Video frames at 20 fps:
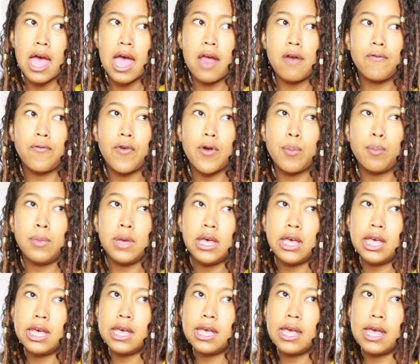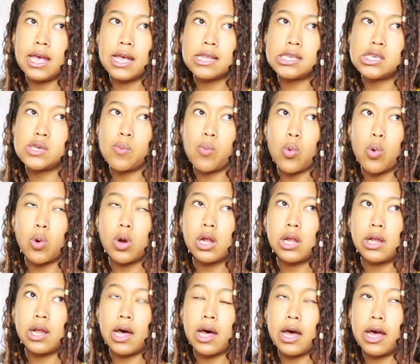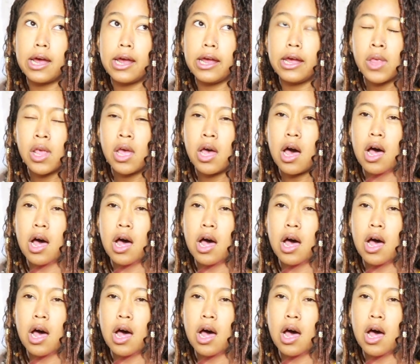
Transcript: And for me, it's more like